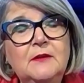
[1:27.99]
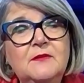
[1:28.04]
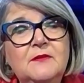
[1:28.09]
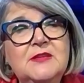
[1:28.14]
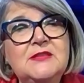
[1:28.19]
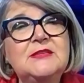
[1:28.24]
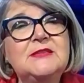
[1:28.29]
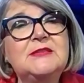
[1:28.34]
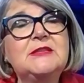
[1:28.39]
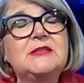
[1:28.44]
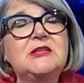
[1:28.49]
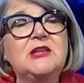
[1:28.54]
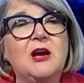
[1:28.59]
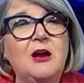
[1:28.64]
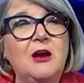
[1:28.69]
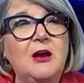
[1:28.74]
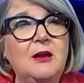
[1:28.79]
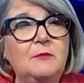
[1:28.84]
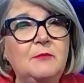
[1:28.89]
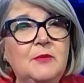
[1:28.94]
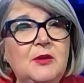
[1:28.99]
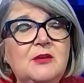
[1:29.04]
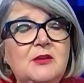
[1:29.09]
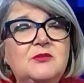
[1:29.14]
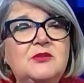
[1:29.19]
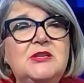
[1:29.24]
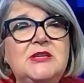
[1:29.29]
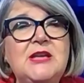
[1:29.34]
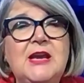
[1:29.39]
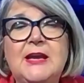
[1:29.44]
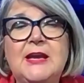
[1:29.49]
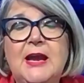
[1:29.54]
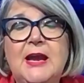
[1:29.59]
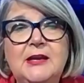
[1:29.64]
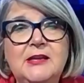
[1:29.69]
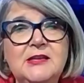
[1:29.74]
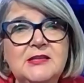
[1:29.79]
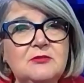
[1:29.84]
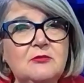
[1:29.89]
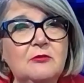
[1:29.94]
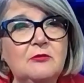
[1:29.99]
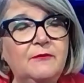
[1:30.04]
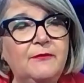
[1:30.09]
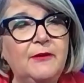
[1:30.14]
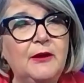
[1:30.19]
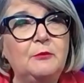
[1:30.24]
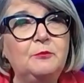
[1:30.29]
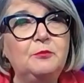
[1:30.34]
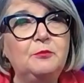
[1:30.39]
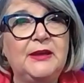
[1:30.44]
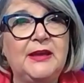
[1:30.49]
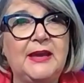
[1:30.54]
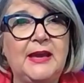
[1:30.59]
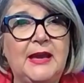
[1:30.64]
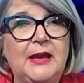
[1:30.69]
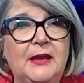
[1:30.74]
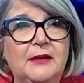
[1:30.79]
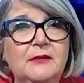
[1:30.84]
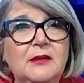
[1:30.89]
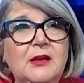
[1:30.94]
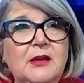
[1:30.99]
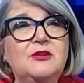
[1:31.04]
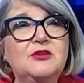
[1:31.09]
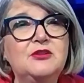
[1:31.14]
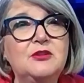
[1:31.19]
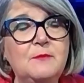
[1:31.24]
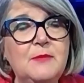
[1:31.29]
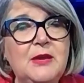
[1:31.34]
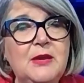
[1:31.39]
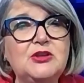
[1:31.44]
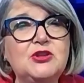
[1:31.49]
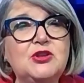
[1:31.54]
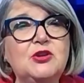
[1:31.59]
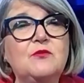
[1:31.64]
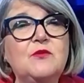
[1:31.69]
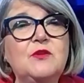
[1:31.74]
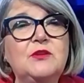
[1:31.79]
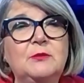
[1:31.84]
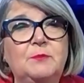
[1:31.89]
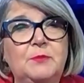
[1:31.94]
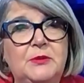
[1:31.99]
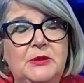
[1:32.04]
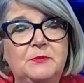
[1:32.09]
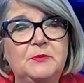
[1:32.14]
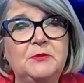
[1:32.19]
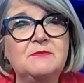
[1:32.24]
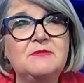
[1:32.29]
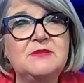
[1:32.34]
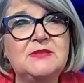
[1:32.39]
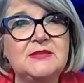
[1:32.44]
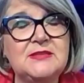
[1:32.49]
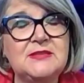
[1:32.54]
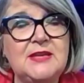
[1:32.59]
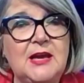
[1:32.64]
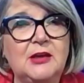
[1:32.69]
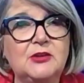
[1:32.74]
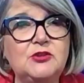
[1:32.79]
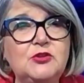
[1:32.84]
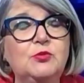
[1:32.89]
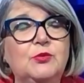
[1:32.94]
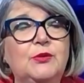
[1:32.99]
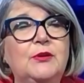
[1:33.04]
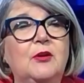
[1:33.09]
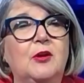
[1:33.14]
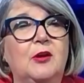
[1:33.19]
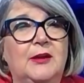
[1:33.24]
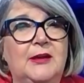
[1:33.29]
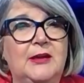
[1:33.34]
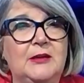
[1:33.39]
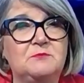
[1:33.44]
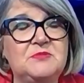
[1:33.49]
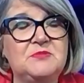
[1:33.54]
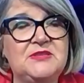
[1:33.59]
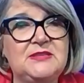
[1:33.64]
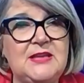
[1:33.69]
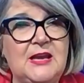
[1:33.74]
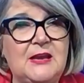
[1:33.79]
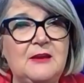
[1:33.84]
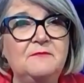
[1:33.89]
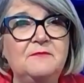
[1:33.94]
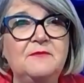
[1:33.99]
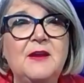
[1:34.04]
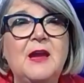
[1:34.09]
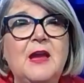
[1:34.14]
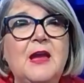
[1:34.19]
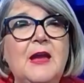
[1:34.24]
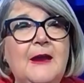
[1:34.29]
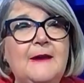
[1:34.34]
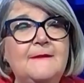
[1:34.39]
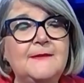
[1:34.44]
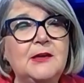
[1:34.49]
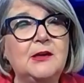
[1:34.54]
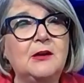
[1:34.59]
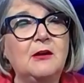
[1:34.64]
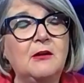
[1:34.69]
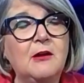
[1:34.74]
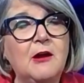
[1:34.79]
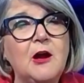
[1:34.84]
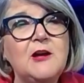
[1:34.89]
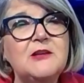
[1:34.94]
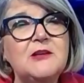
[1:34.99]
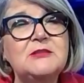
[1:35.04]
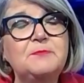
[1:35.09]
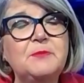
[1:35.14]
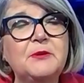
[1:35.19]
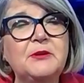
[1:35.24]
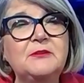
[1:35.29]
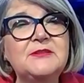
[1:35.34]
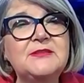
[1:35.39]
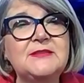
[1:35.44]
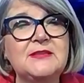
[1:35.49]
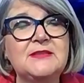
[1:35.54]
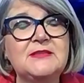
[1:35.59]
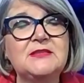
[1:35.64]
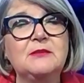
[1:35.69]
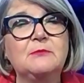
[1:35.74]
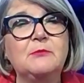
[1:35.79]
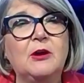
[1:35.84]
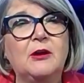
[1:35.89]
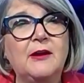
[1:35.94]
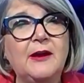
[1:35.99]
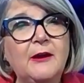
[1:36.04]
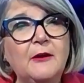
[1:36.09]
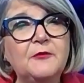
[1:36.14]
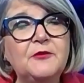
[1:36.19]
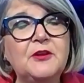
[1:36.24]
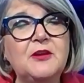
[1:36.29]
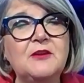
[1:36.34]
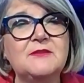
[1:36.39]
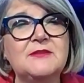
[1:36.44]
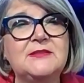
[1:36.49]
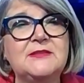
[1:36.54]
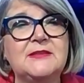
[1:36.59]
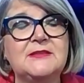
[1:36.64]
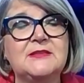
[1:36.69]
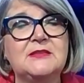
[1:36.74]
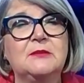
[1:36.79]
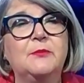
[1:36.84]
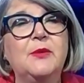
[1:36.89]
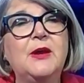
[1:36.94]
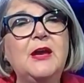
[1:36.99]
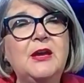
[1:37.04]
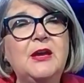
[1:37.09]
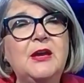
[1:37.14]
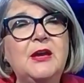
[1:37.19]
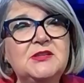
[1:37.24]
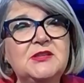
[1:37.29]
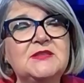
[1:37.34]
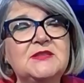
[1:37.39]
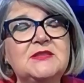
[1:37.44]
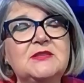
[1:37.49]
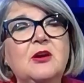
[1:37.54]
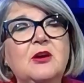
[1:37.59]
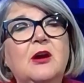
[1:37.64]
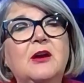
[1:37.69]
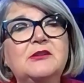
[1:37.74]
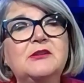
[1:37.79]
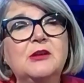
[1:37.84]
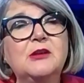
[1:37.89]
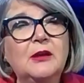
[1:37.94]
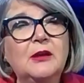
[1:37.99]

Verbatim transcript: This is the time to take any sort of help we can to make sure that the people of Saskatchewan are kept safe and that our hospital system, our healthcare system does not